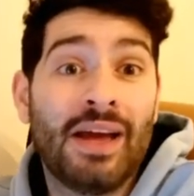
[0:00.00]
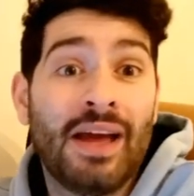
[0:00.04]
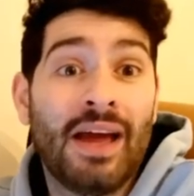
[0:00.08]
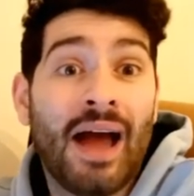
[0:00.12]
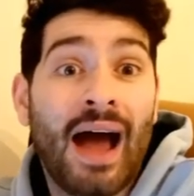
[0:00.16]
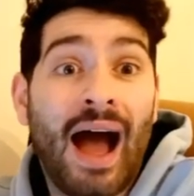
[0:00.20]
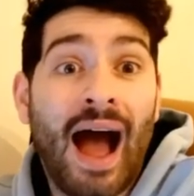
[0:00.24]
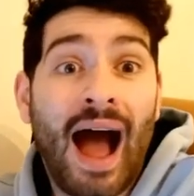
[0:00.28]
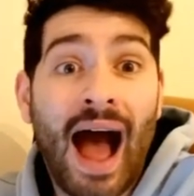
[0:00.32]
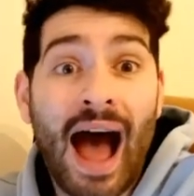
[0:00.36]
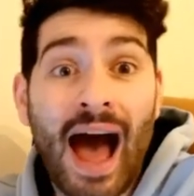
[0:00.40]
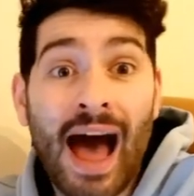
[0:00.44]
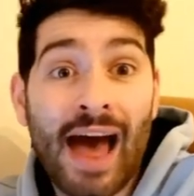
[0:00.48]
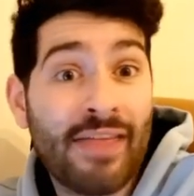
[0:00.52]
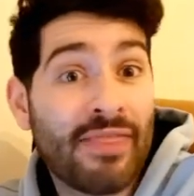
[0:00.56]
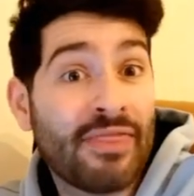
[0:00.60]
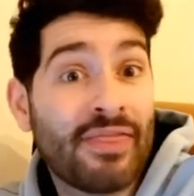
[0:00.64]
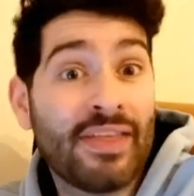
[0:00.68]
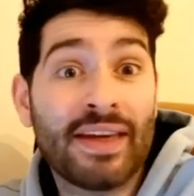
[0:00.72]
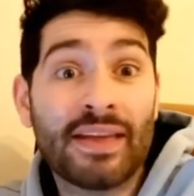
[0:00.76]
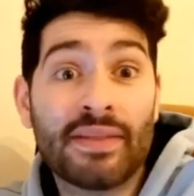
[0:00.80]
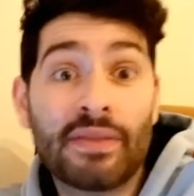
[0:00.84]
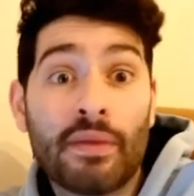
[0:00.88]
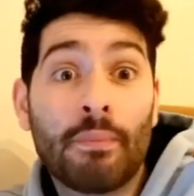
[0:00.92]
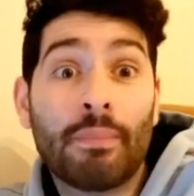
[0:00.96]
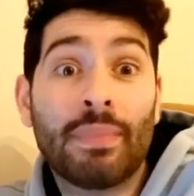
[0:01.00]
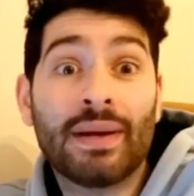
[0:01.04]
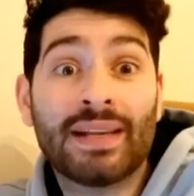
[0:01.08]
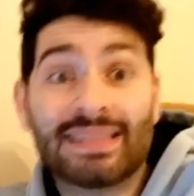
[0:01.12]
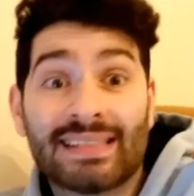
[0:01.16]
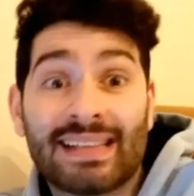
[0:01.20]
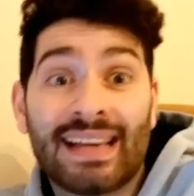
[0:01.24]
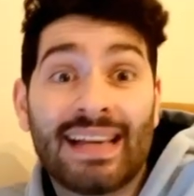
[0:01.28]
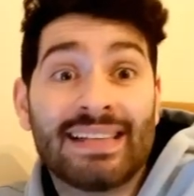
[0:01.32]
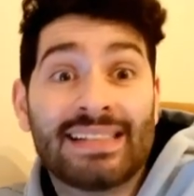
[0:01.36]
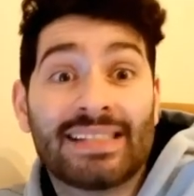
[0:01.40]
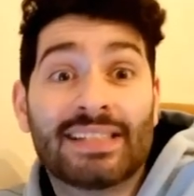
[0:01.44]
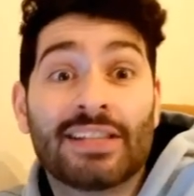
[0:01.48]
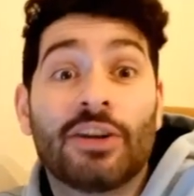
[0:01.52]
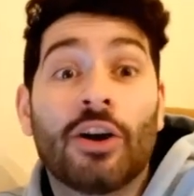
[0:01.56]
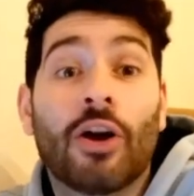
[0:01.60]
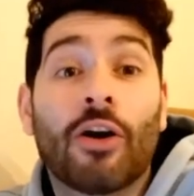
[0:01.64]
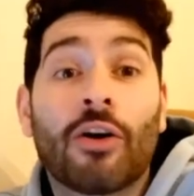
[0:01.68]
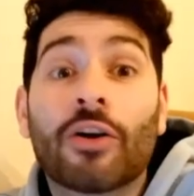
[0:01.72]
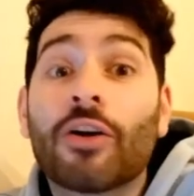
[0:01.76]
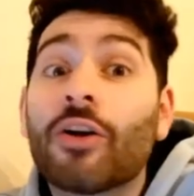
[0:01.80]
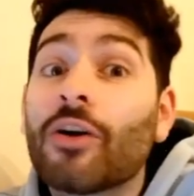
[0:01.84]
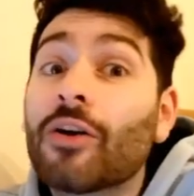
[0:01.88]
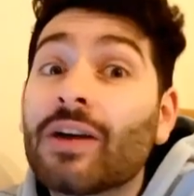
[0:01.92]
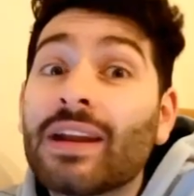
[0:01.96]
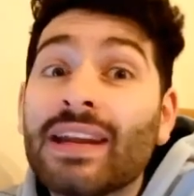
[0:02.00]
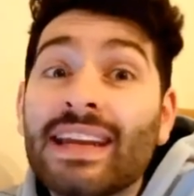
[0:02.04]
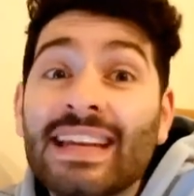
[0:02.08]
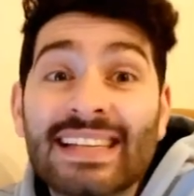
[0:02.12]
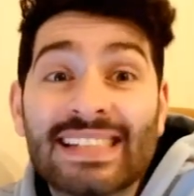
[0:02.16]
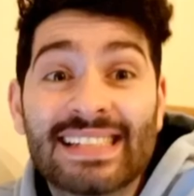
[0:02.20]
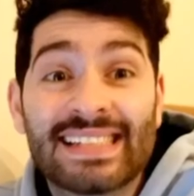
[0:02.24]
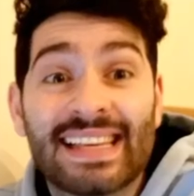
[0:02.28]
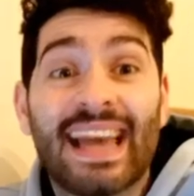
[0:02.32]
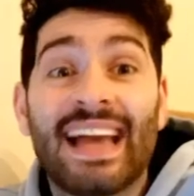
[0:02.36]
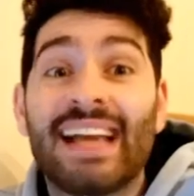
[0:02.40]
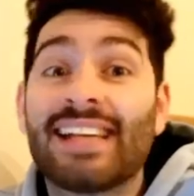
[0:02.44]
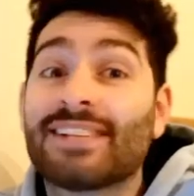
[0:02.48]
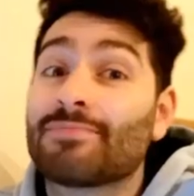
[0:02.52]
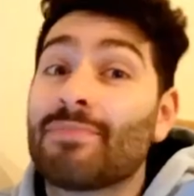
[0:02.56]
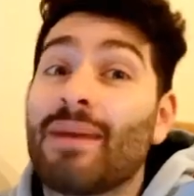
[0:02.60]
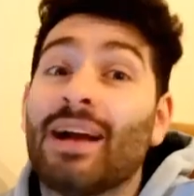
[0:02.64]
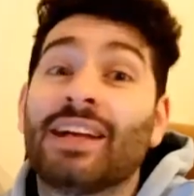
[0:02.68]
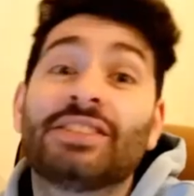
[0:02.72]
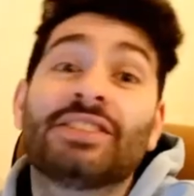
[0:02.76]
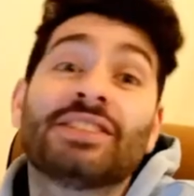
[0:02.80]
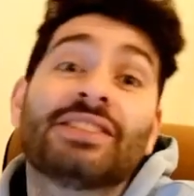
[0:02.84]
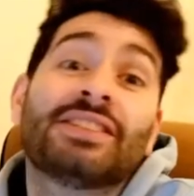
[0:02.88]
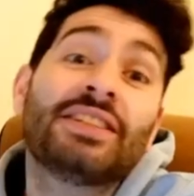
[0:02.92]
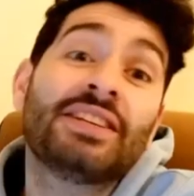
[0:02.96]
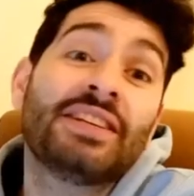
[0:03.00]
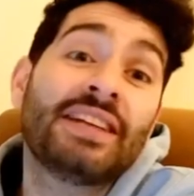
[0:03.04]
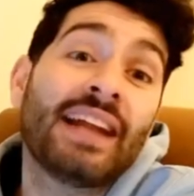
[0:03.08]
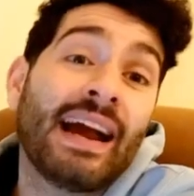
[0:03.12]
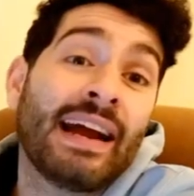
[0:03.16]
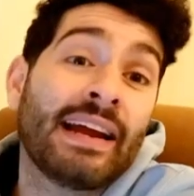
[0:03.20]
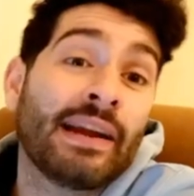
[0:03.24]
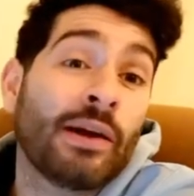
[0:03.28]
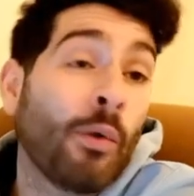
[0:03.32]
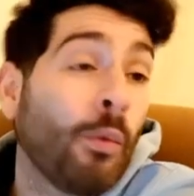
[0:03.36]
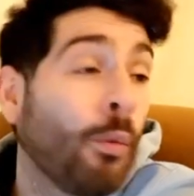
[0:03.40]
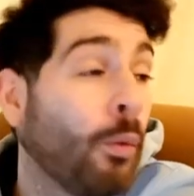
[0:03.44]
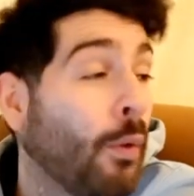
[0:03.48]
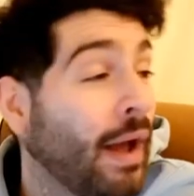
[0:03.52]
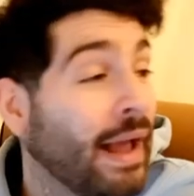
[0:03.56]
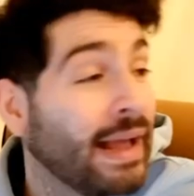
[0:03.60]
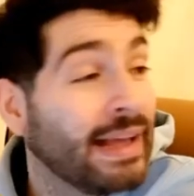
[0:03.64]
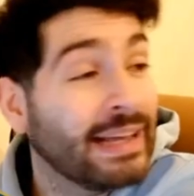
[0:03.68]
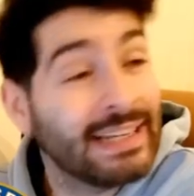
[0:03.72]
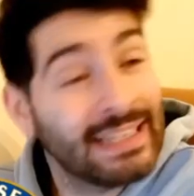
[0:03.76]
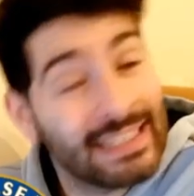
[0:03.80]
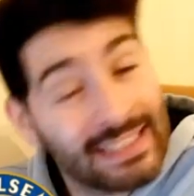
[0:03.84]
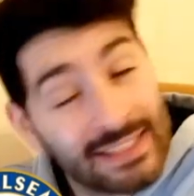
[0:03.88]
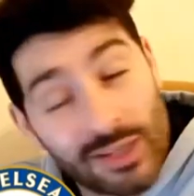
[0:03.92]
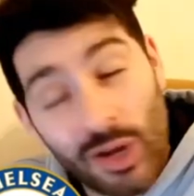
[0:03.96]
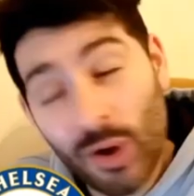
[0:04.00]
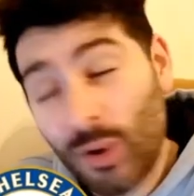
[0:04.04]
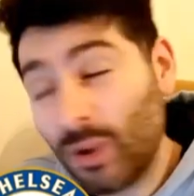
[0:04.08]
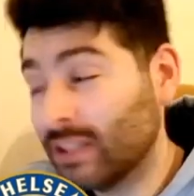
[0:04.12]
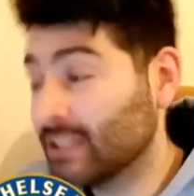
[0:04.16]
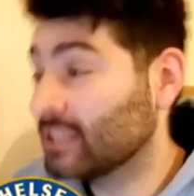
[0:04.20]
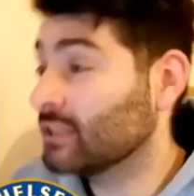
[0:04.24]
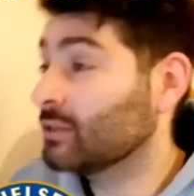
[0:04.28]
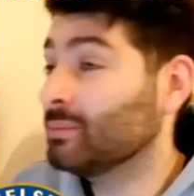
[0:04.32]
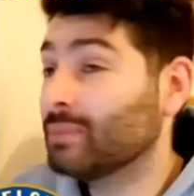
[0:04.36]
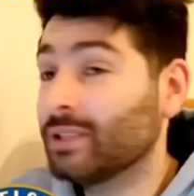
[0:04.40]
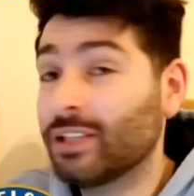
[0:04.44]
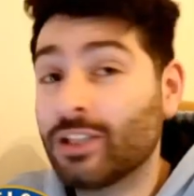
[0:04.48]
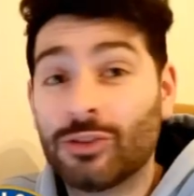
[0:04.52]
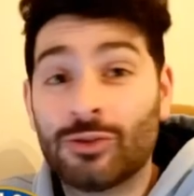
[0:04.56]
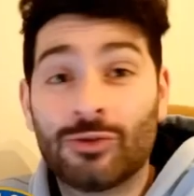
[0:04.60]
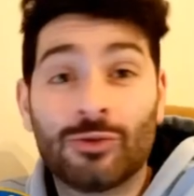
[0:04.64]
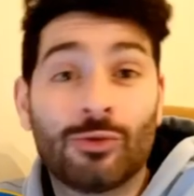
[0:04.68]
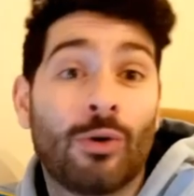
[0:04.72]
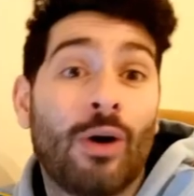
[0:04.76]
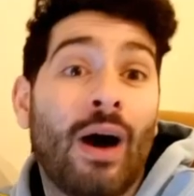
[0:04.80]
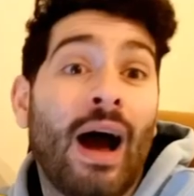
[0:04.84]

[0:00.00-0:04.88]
I think the best case scenario in this case, Manchester United away is going to be a draw.